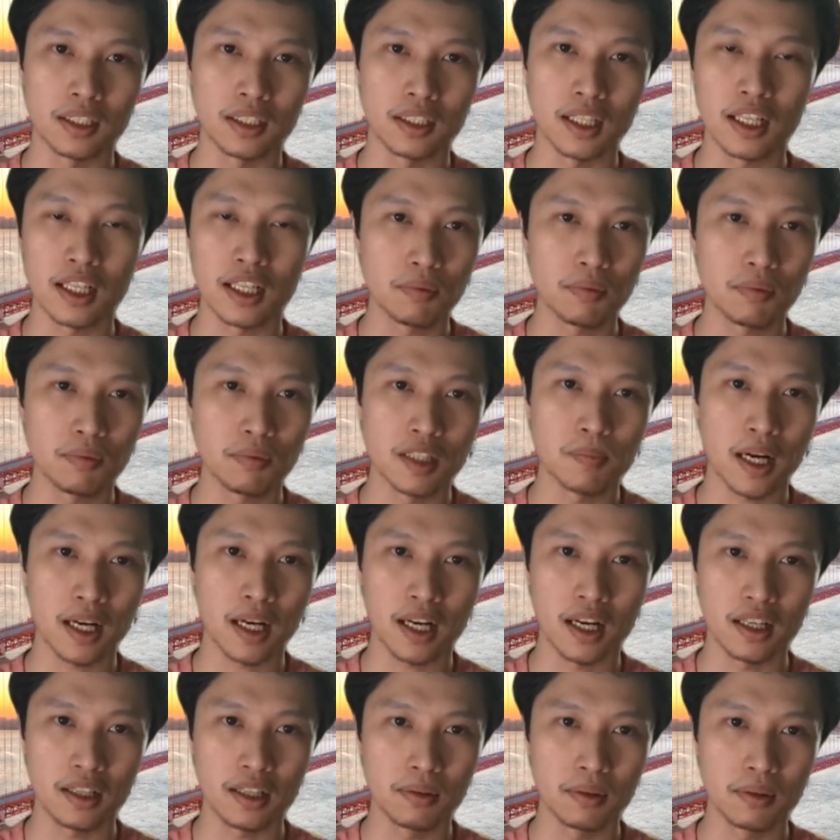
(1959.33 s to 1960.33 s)
I don't expect
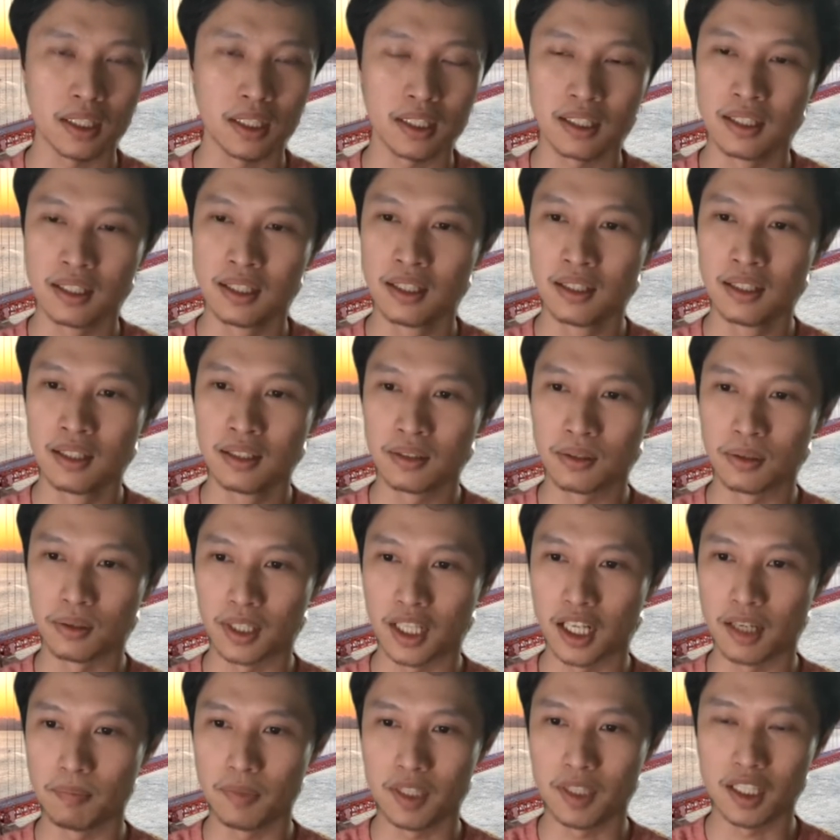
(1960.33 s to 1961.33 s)
anyone to
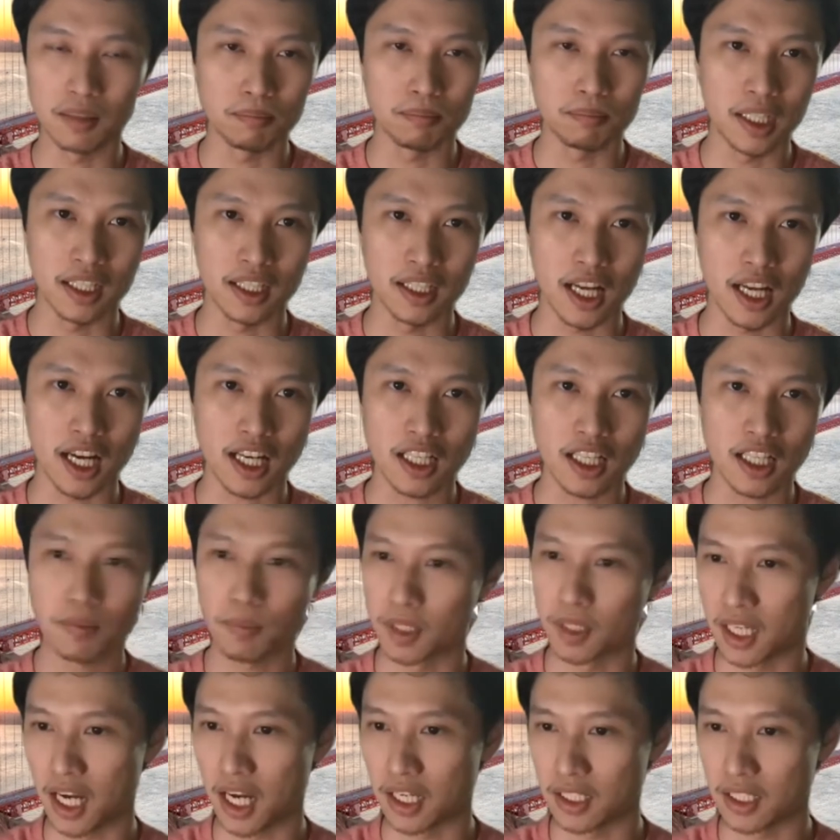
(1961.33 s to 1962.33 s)
come in and be an expert
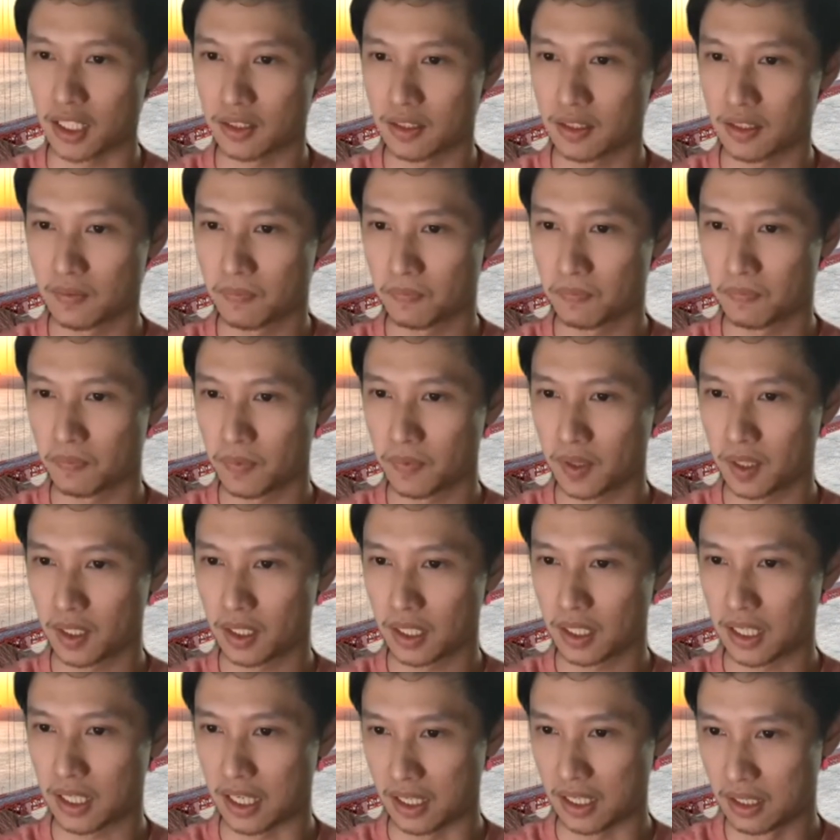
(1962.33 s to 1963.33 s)
at it. Okay.